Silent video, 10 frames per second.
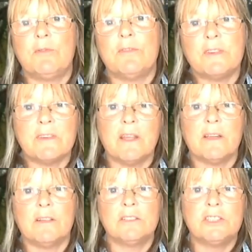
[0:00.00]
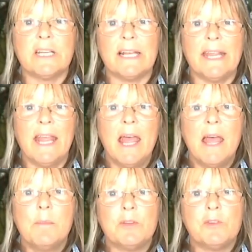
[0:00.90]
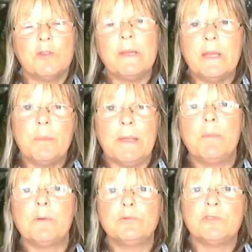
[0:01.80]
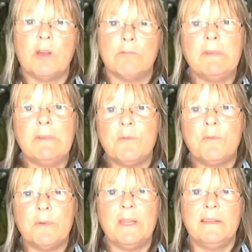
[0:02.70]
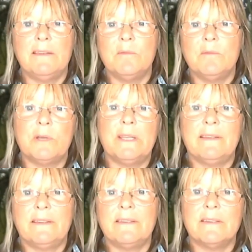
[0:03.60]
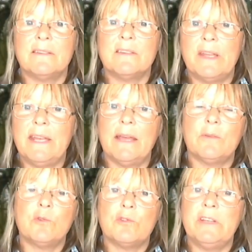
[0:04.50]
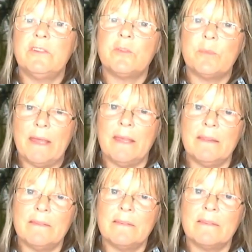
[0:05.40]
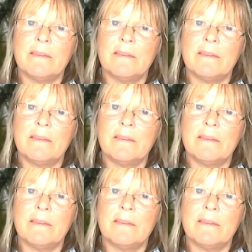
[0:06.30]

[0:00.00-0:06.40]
for us psychologically. But too many people don't live within easy walking distance of any outdoor green space.